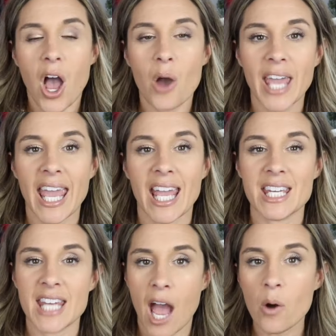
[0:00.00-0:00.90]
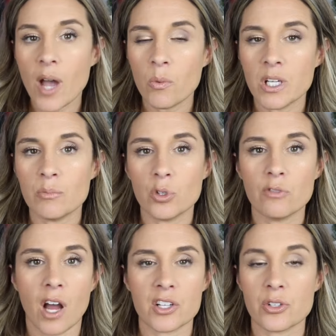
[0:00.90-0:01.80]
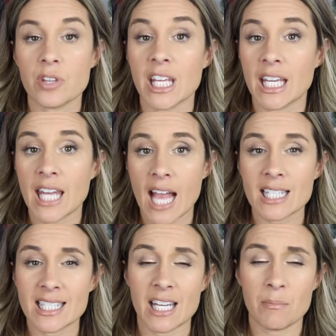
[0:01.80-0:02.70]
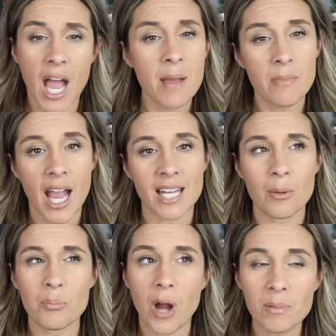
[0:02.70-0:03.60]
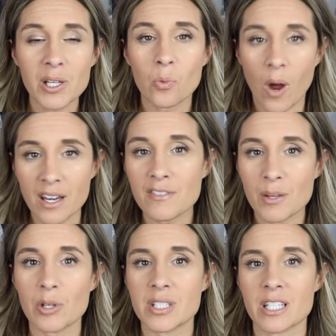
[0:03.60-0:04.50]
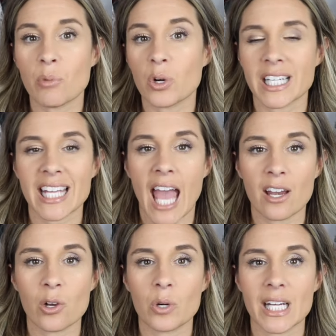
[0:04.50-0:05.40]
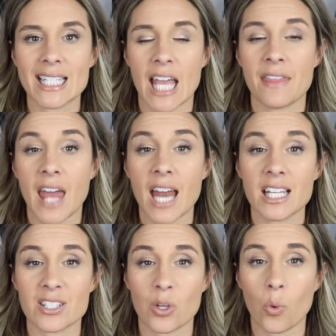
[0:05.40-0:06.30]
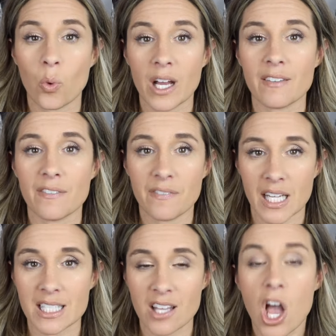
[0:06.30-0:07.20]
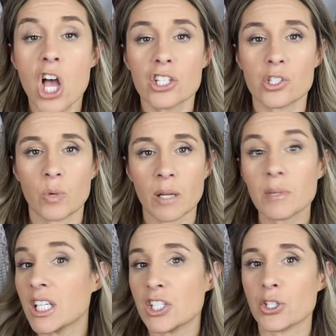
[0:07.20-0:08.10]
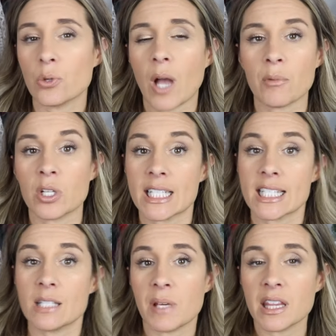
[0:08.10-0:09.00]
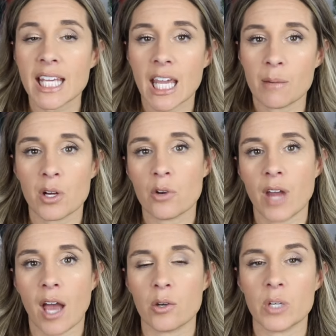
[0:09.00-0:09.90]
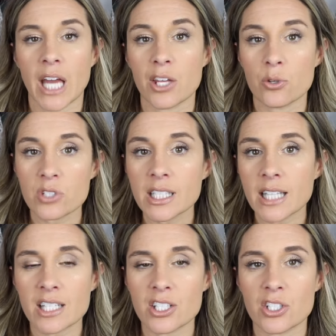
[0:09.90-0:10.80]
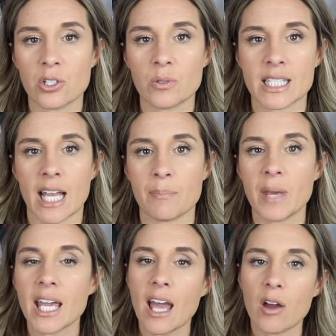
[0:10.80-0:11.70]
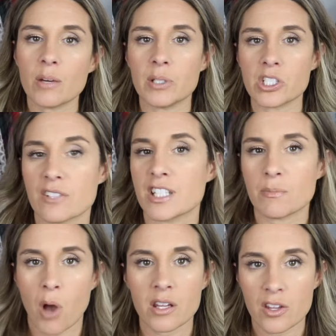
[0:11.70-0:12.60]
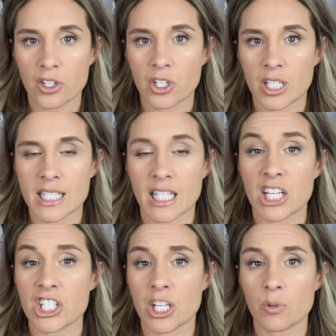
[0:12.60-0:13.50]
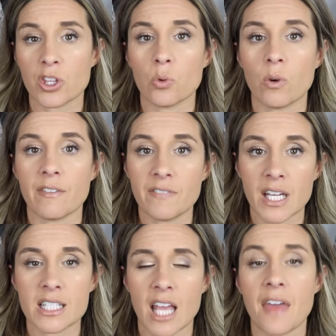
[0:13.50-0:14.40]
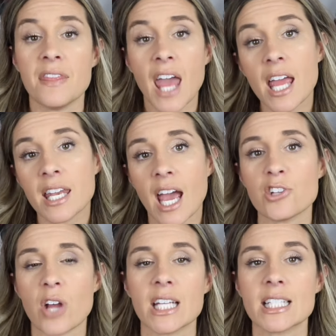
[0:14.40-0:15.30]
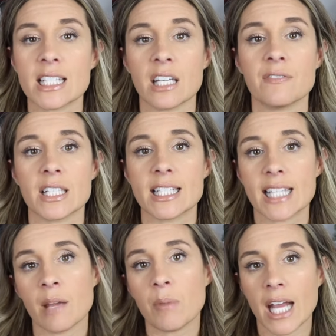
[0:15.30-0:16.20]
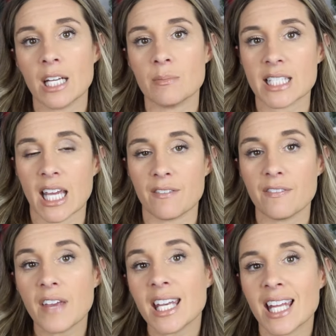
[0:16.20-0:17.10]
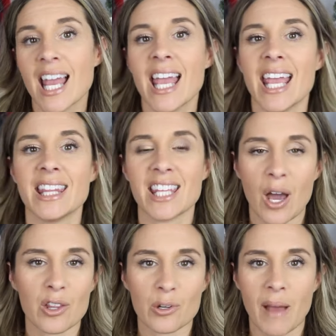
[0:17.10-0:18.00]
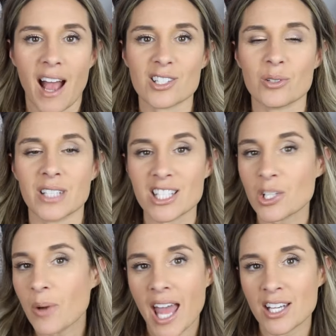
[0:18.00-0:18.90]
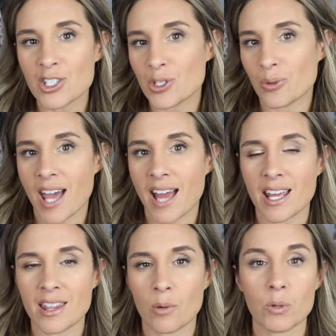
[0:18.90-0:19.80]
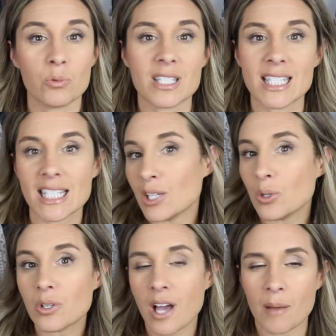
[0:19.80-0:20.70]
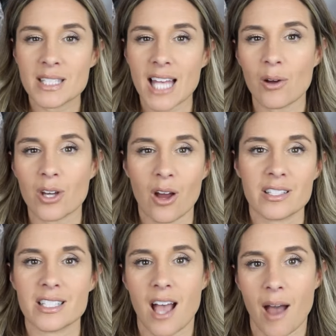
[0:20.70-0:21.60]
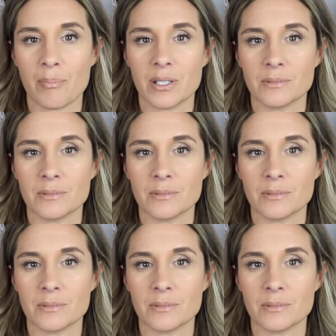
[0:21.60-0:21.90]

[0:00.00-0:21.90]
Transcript: Okay, now I wanna move on to the next, in my mind, probably one of the most important categories, and that is what fits. So what I'm gonna do, I'm gonna spin the camera around. What I usually like to do is I pick out a bunch of small leather goods and I share with you what fits, and then I try to see if the same items can fit in the other bag. So let's go ahead and do that, and then we will see who comes out on top.